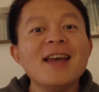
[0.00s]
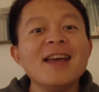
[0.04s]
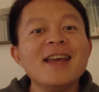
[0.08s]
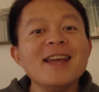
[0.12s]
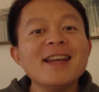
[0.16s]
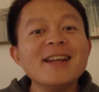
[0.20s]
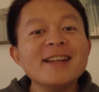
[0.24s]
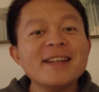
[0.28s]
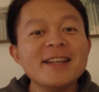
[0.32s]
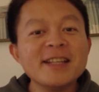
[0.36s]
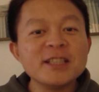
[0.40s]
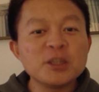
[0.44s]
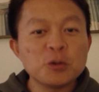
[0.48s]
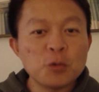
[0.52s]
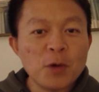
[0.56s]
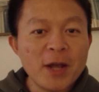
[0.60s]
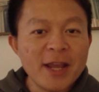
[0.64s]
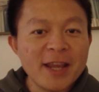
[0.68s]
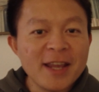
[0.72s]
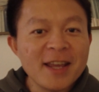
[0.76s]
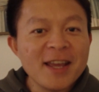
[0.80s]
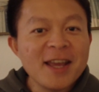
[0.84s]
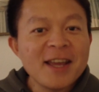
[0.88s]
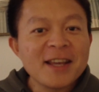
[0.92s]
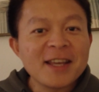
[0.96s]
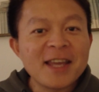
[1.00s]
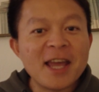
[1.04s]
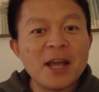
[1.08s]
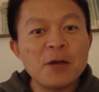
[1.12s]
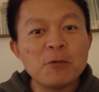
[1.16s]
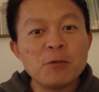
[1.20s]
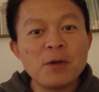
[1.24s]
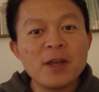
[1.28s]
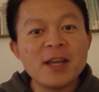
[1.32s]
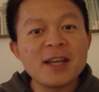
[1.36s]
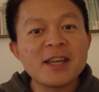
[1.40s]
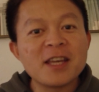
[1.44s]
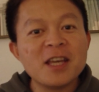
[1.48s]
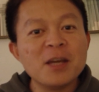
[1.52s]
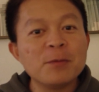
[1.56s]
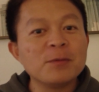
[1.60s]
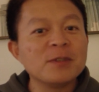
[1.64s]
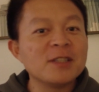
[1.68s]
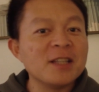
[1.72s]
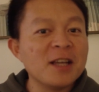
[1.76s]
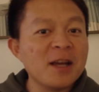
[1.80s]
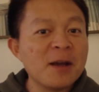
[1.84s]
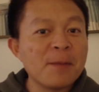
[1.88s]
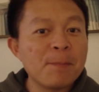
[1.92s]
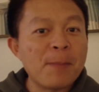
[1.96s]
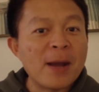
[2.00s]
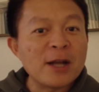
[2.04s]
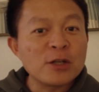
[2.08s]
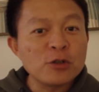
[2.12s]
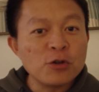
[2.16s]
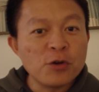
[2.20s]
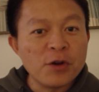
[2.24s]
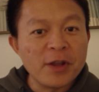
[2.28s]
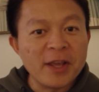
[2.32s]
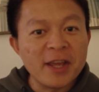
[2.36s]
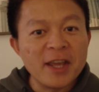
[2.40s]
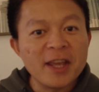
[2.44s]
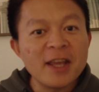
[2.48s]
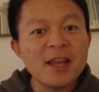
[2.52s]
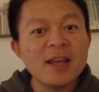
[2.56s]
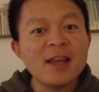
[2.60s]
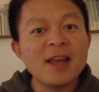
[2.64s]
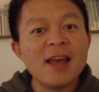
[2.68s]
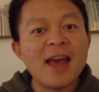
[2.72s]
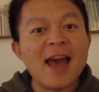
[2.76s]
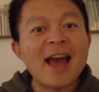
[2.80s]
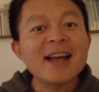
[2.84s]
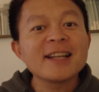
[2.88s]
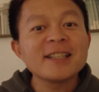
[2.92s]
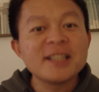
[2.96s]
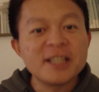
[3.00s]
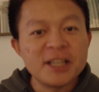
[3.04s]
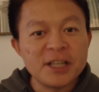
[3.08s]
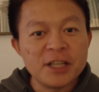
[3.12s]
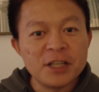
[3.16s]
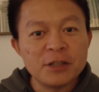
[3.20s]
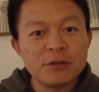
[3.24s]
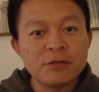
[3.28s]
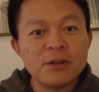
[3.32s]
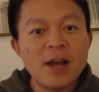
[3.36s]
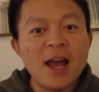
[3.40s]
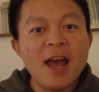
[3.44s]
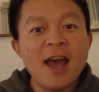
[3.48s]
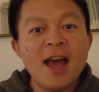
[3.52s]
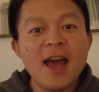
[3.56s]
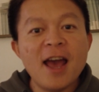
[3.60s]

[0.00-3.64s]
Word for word: In this way, can we keep the battery active